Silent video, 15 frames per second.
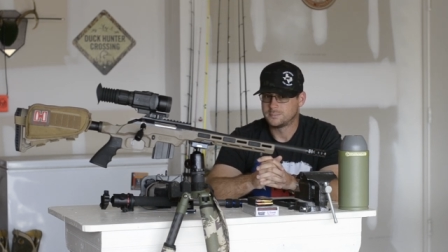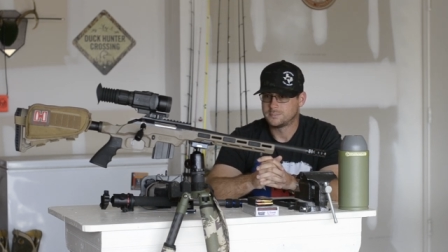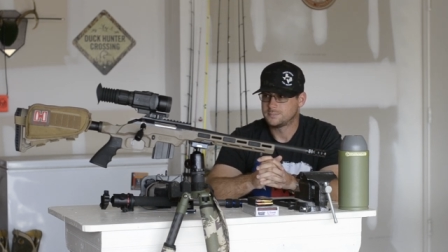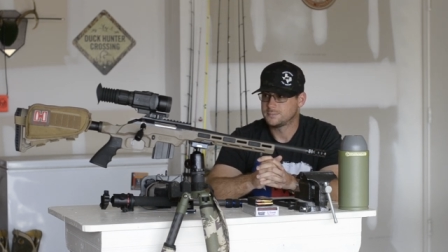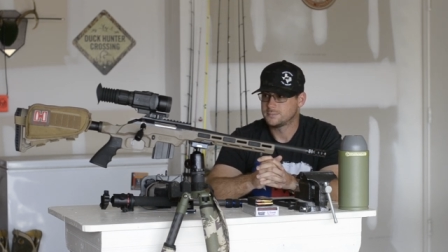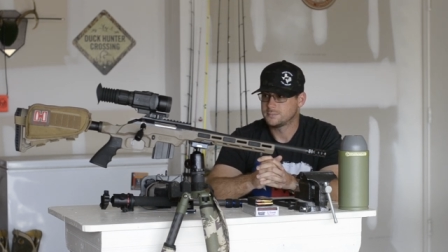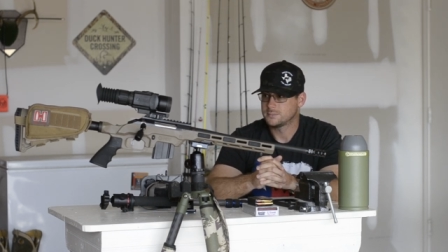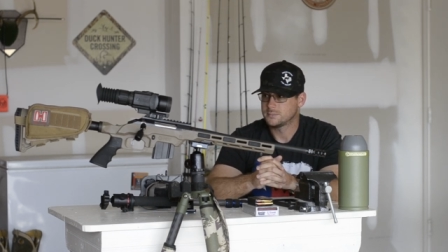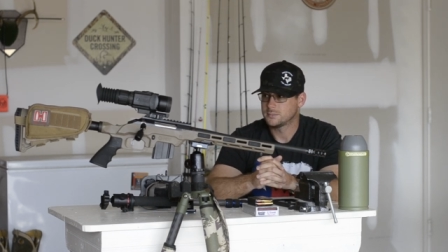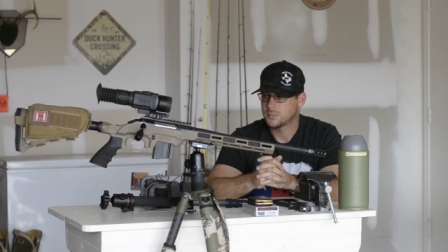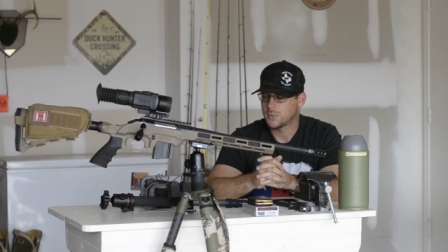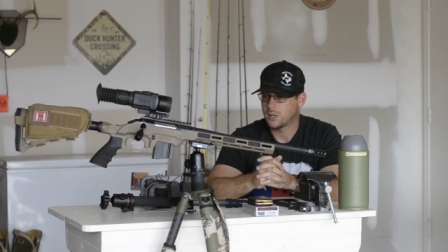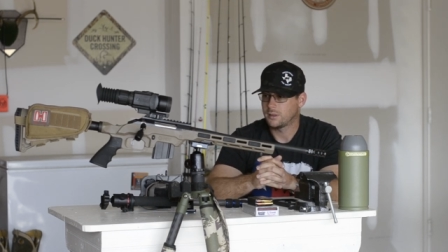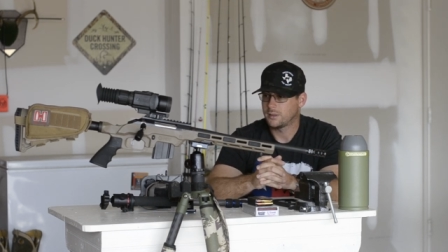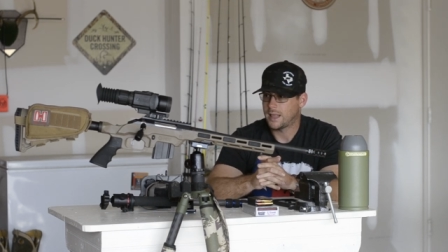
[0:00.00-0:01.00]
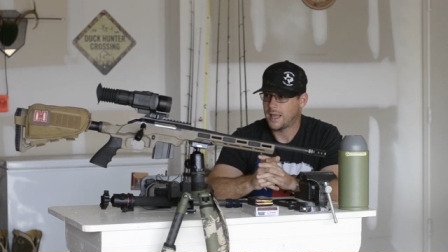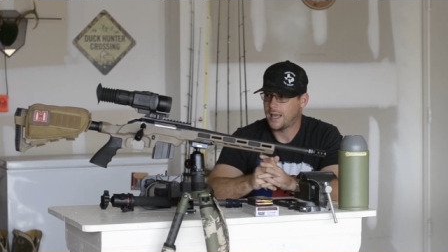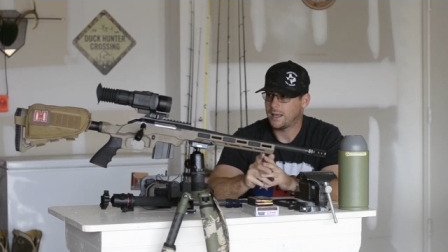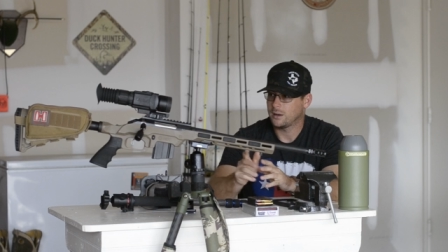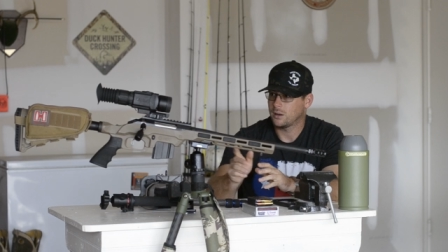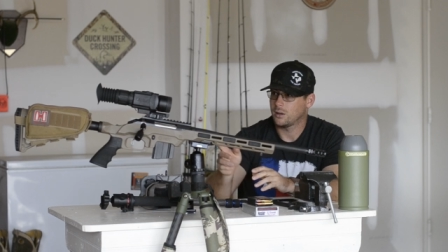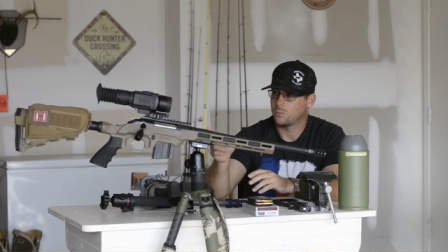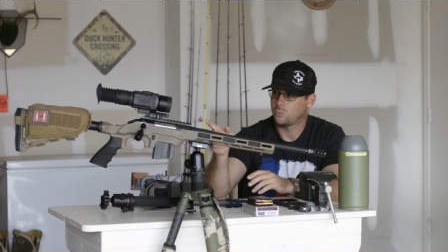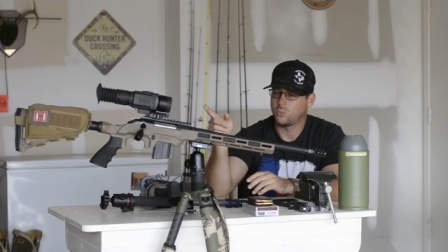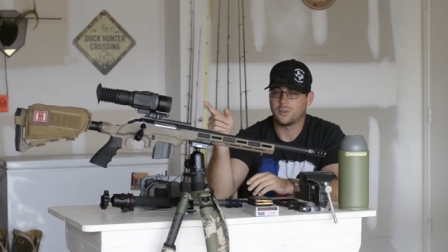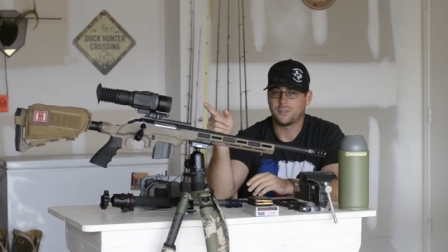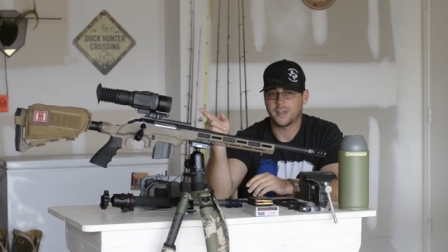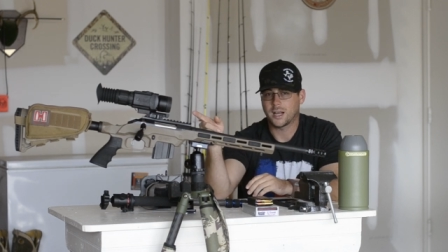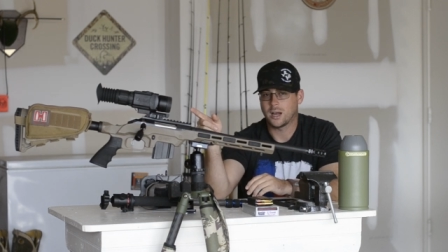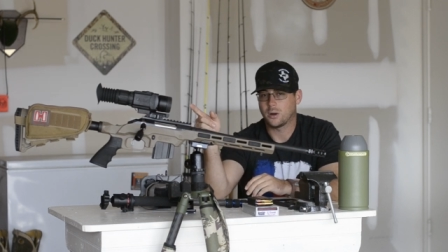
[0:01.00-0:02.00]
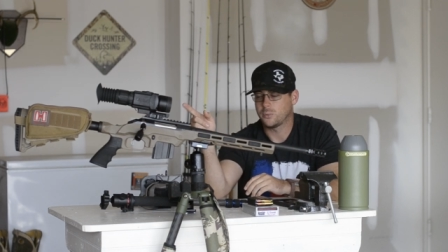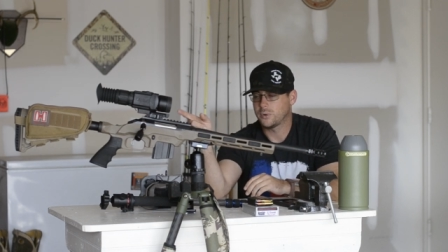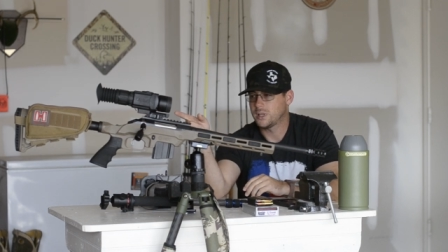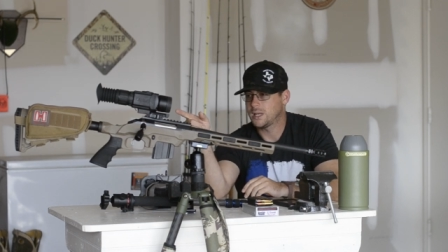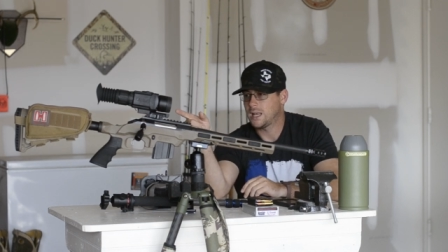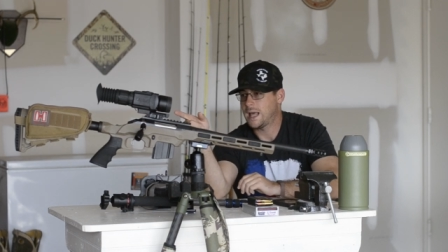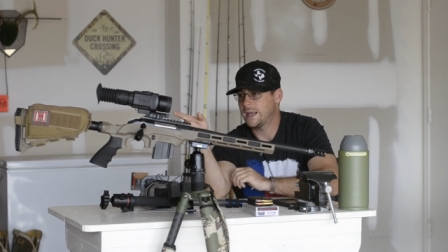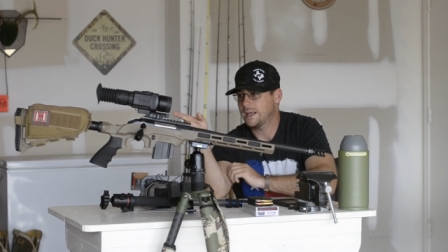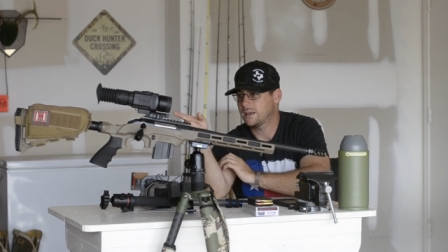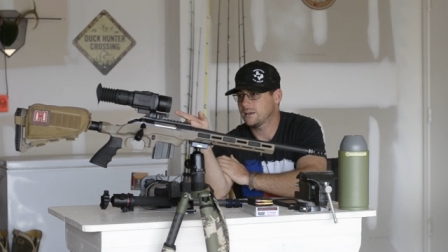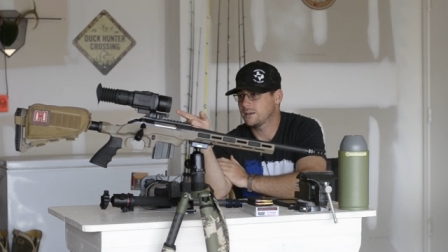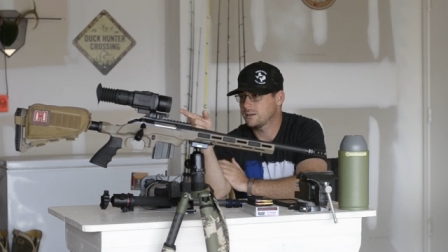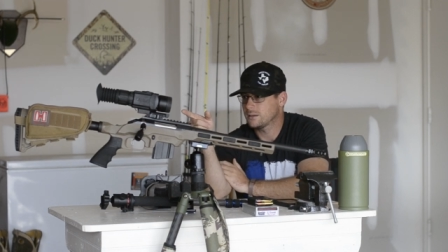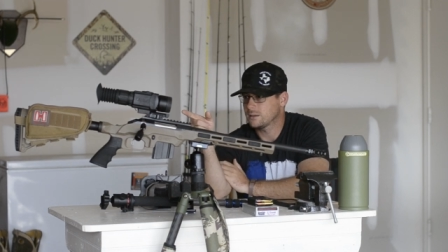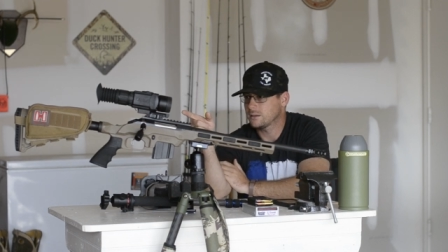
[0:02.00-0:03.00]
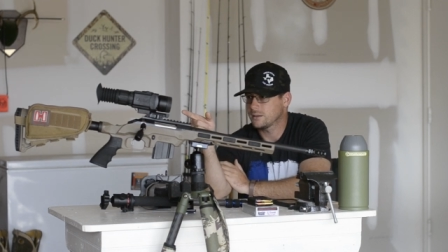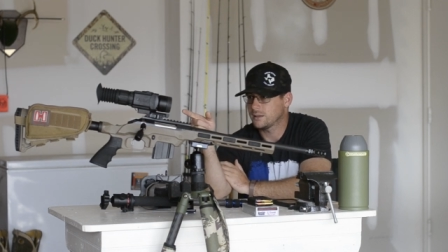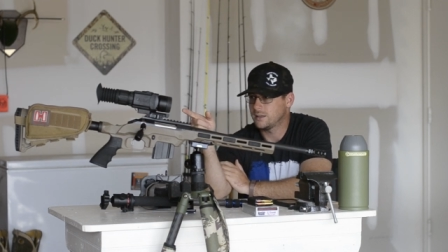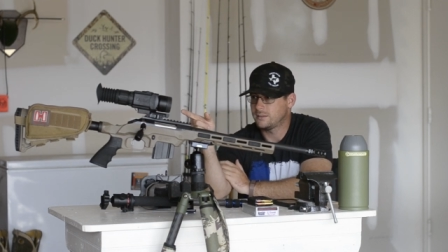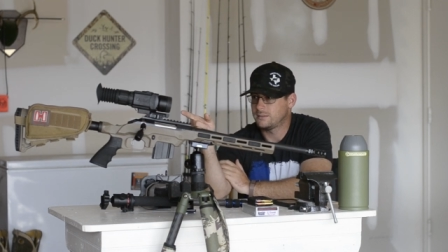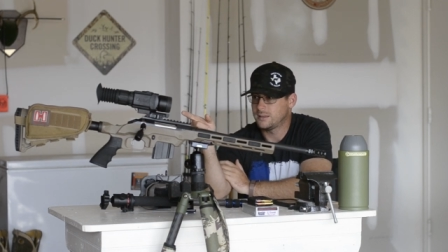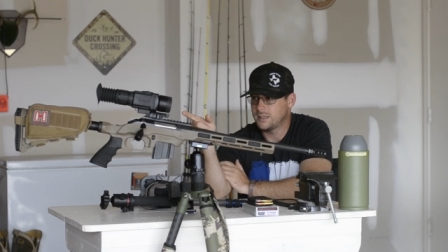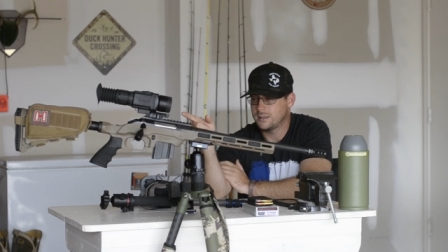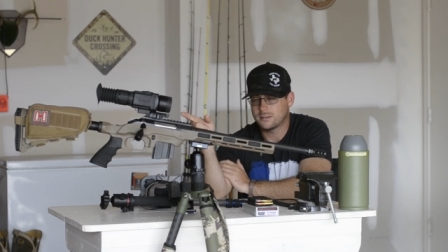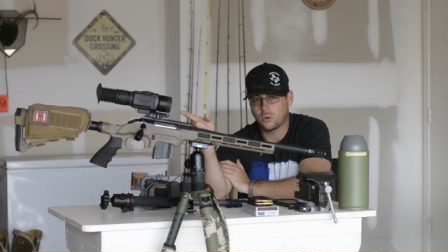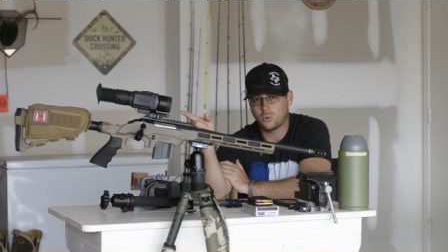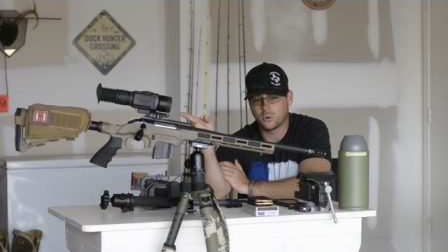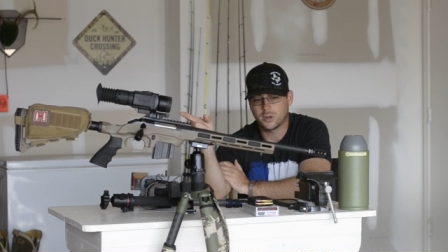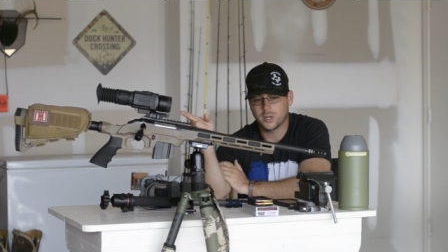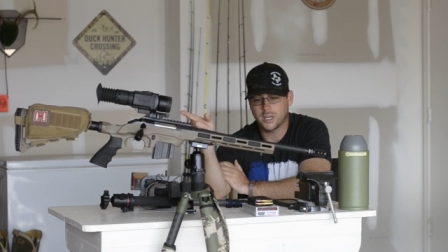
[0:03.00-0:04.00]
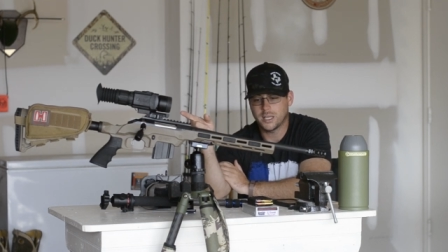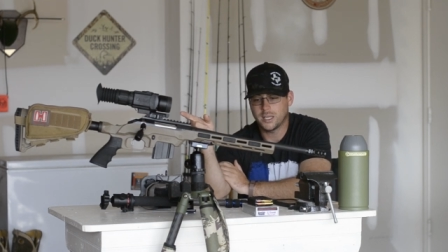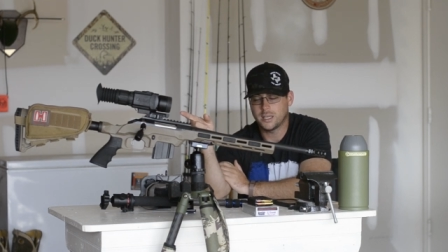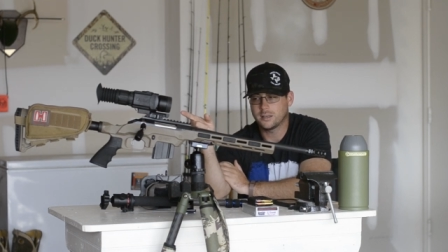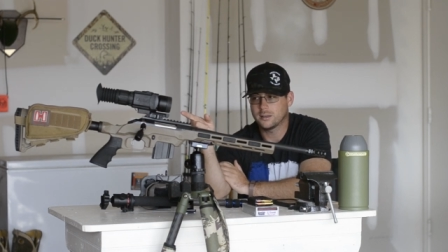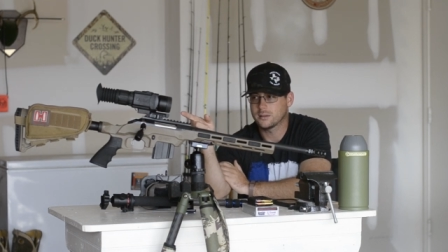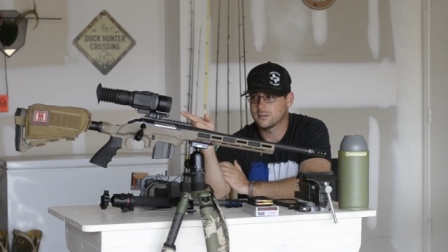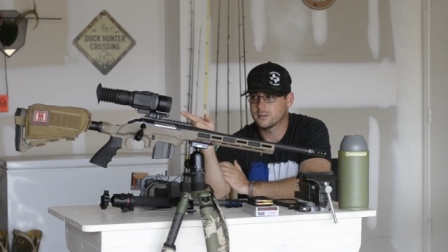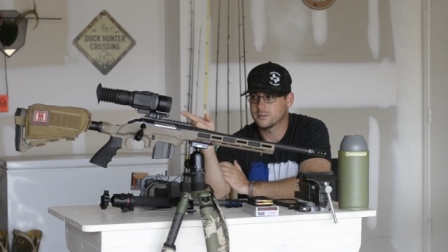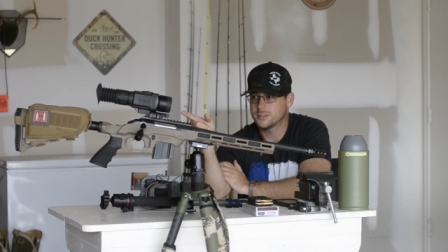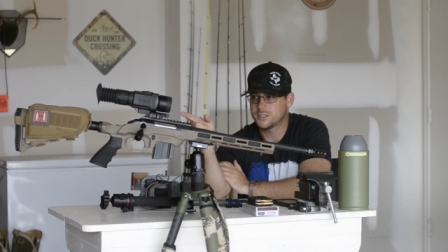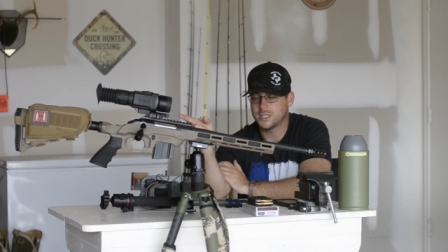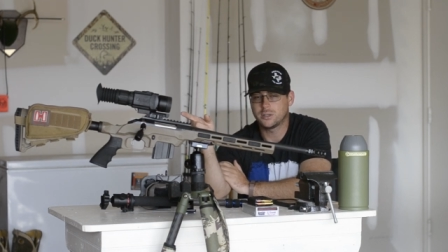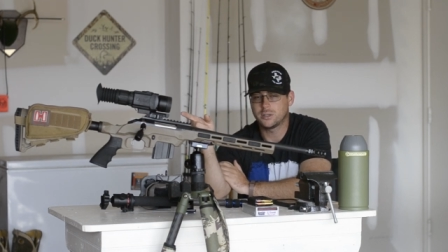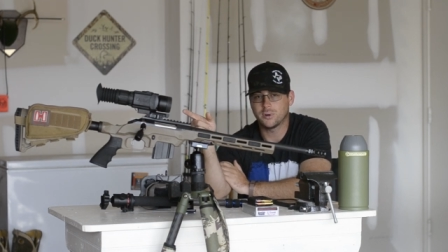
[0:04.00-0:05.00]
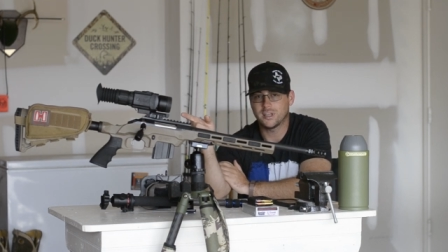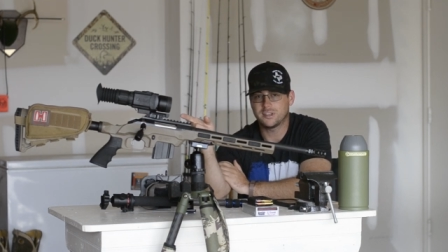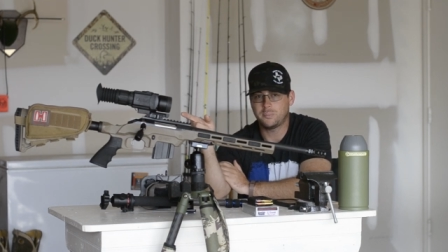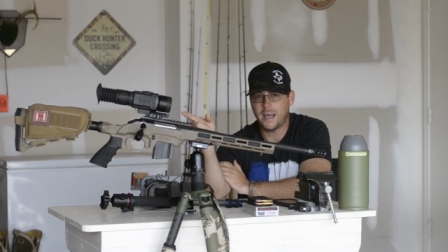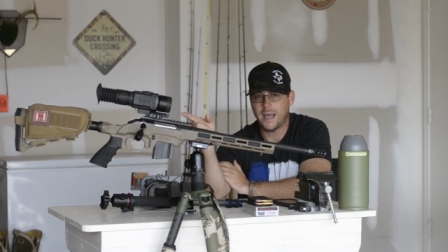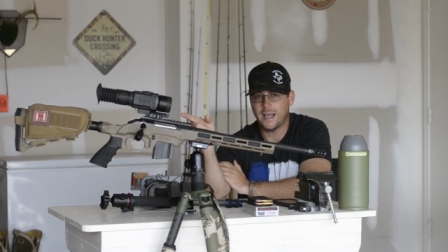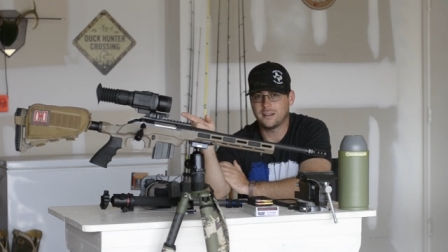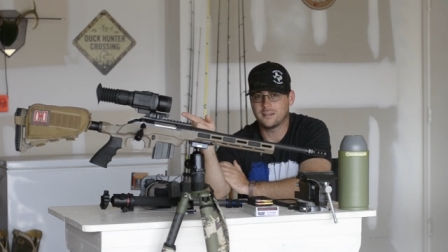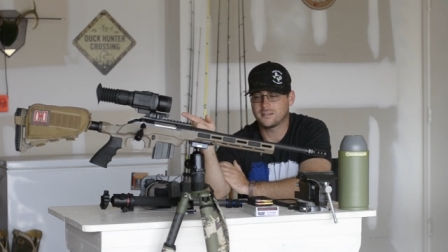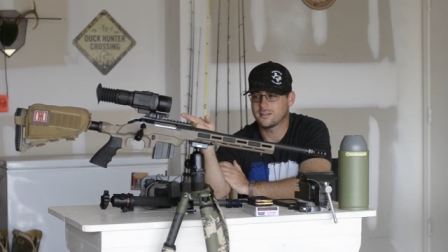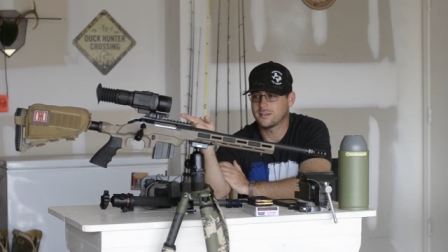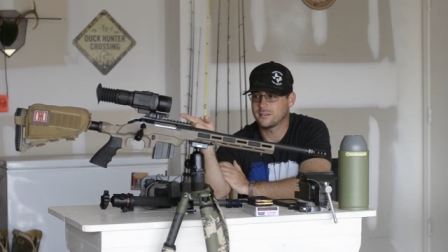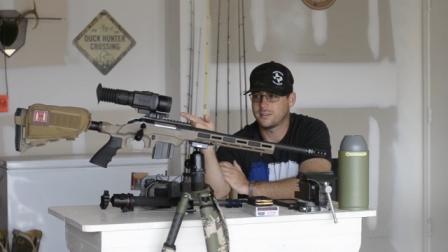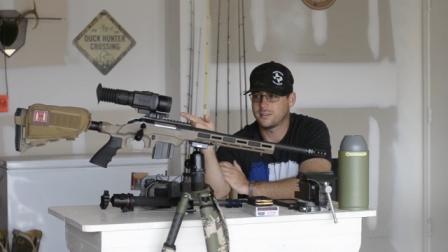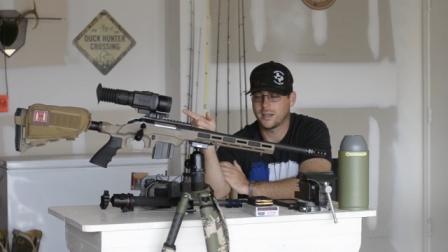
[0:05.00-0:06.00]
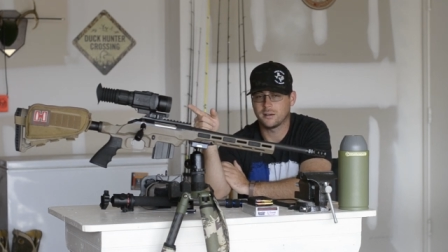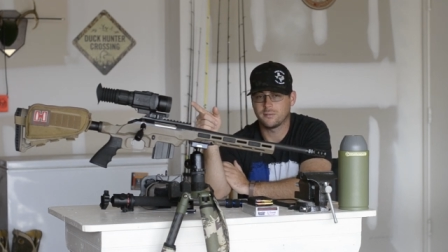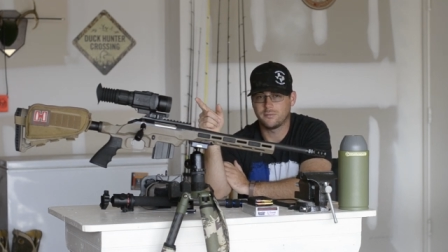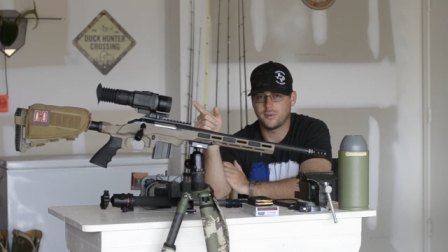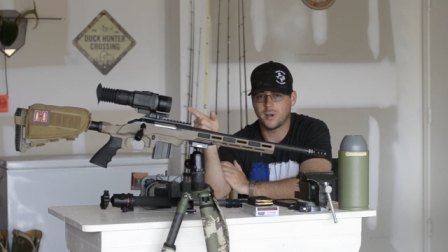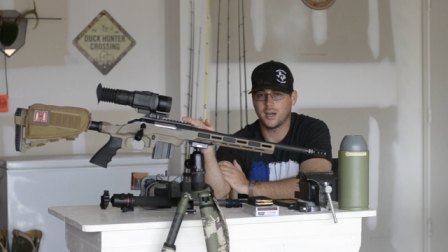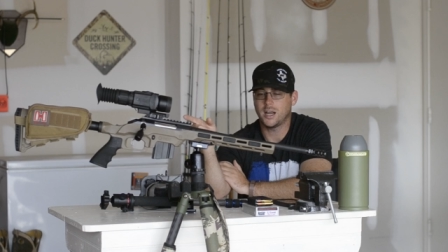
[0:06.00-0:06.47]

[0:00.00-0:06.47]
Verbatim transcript: Um, other than that, one thing I really like is these Hornady cheek rest pads.